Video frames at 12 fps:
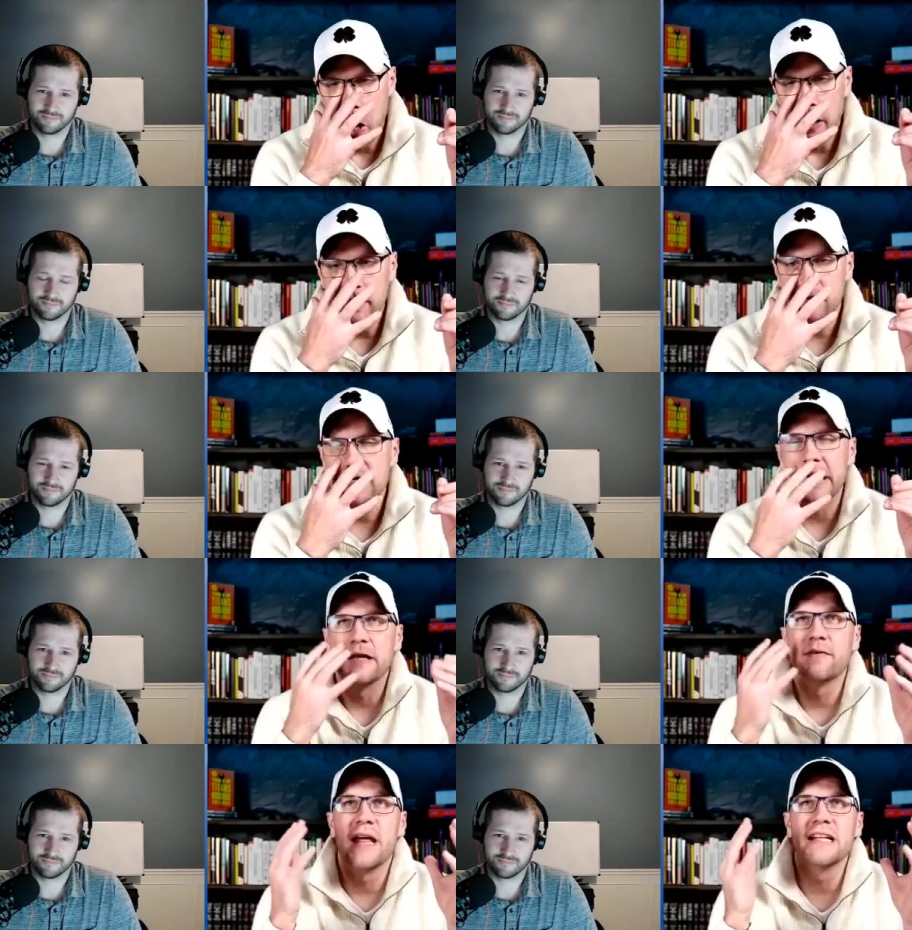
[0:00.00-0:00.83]
Speaker 1: And I was
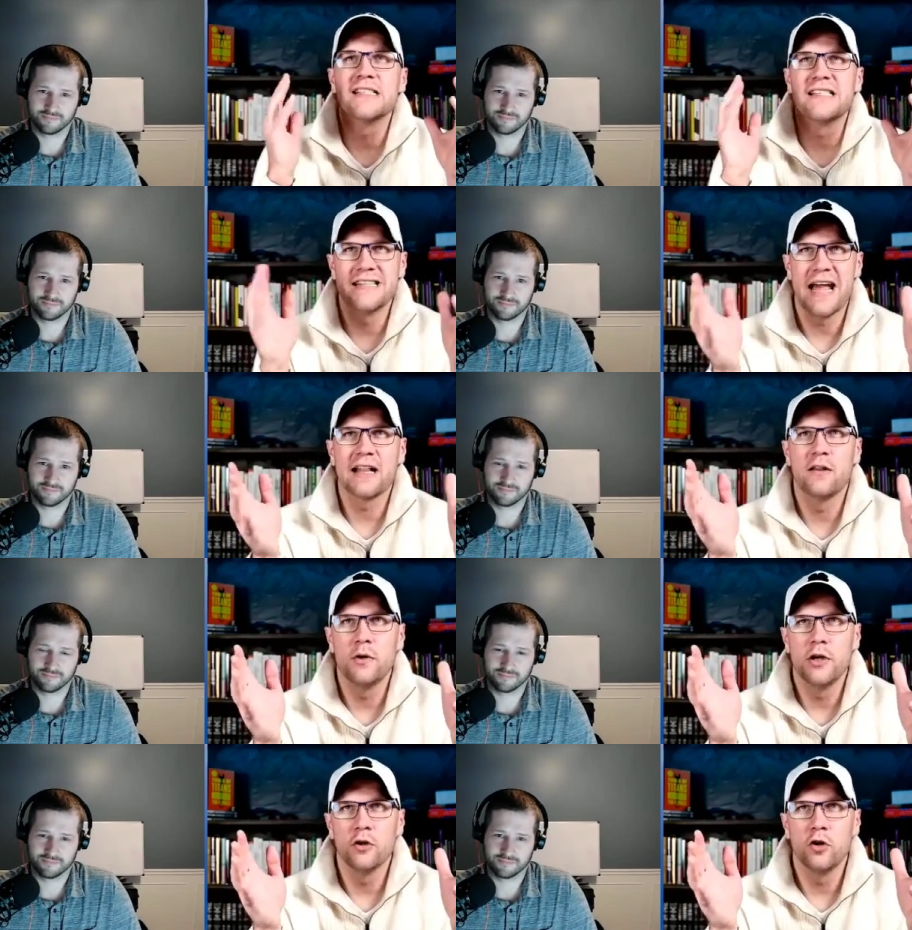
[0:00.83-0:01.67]
like, that's exactly
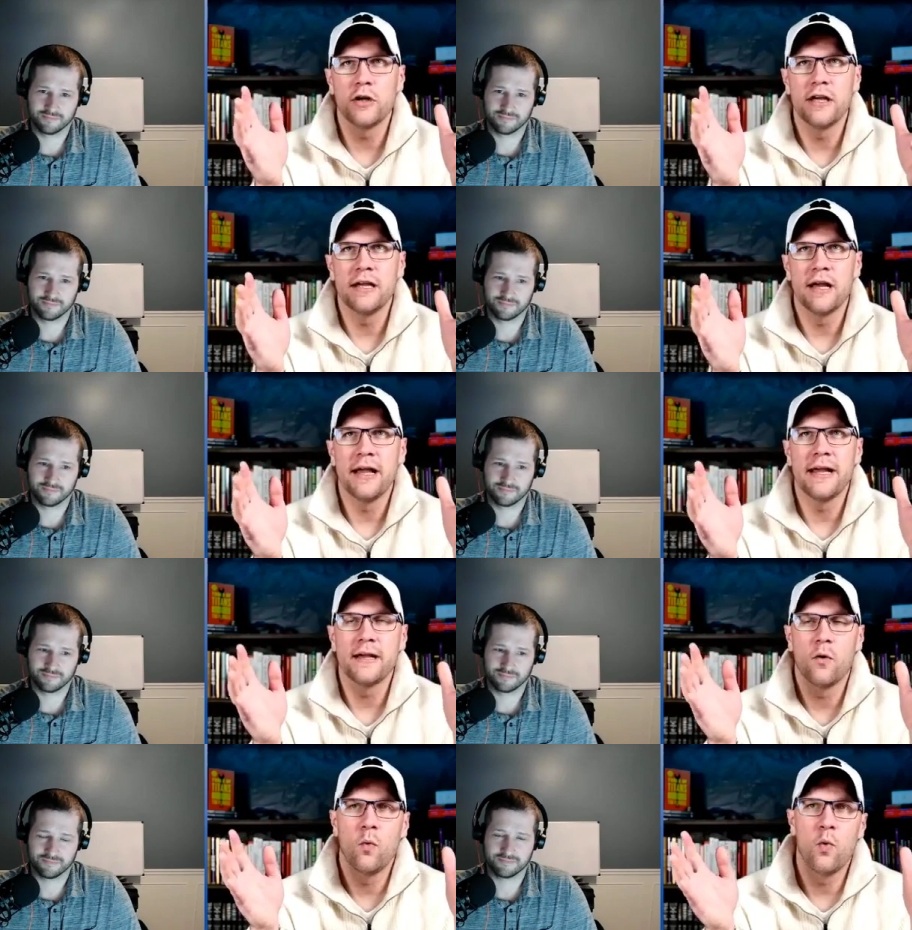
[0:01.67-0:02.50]
what you're looking
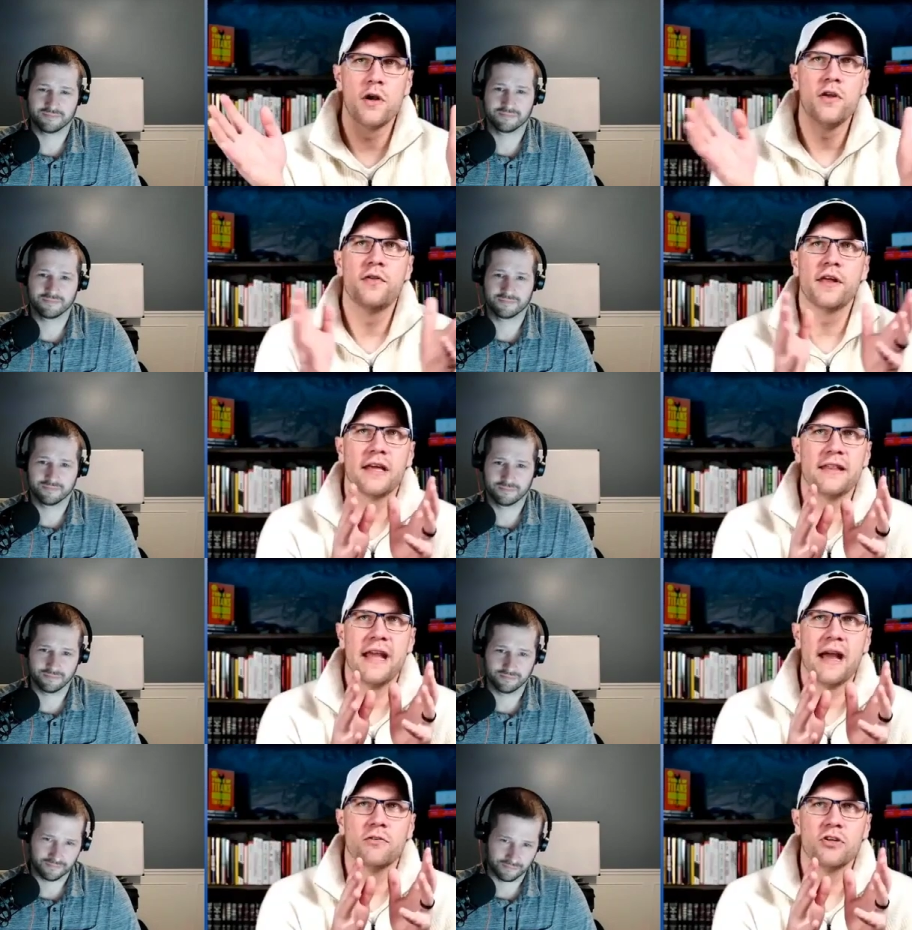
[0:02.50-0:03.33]
like. What do you think in
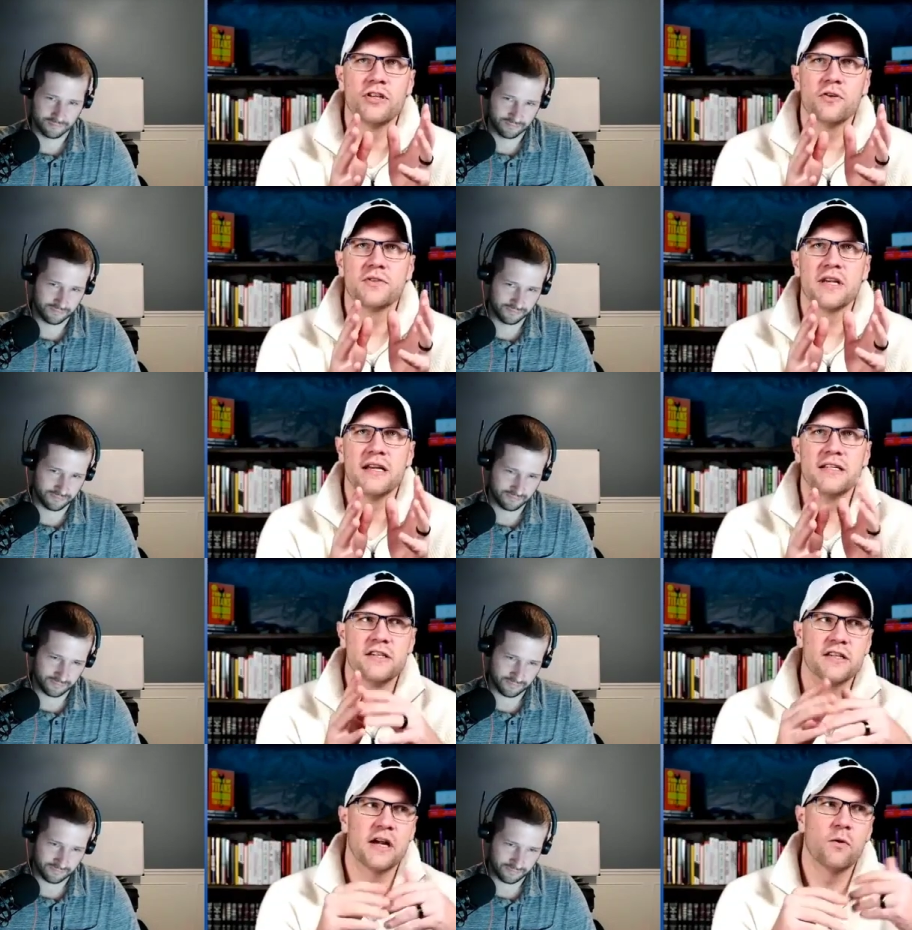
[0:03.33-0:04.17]
the average deal size?
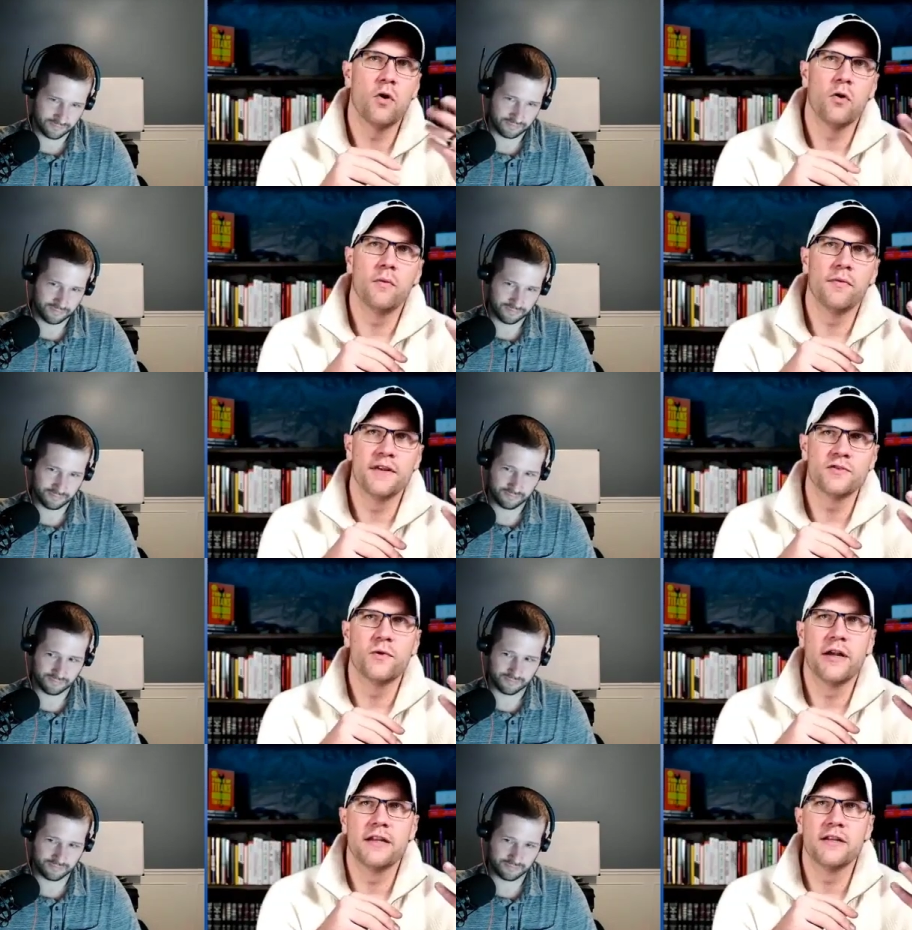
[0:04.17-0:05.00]
She's like, well,
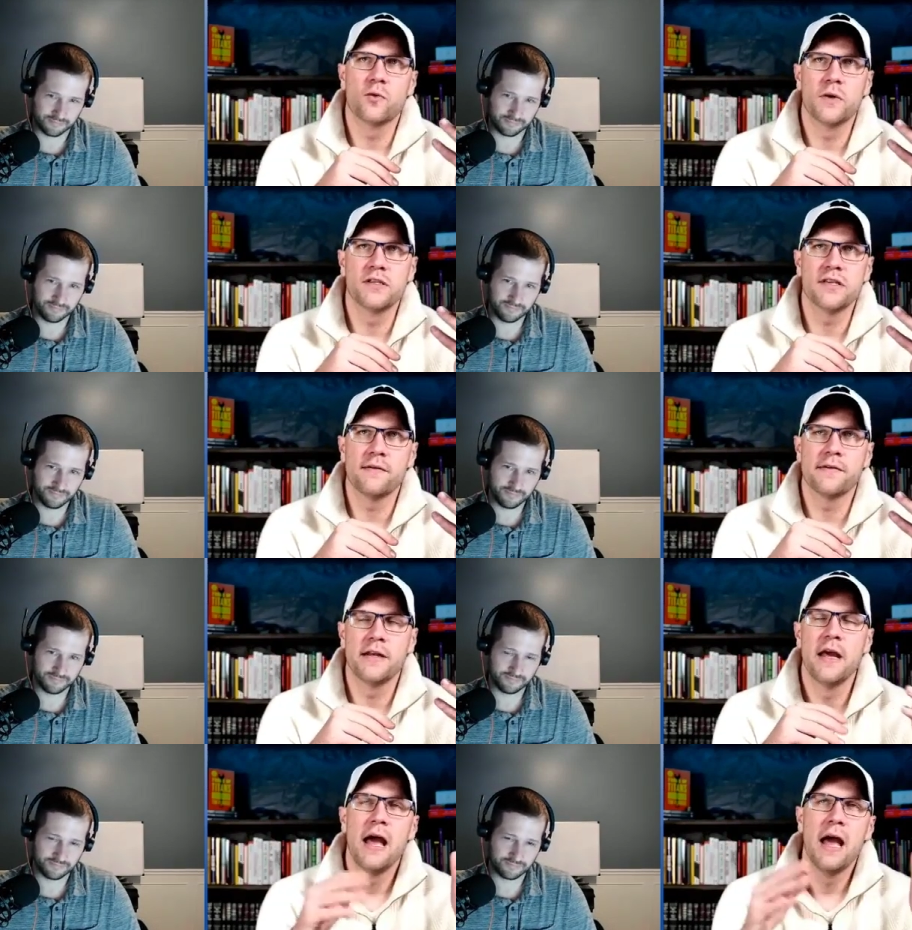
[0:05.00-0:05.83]
this one I did 27.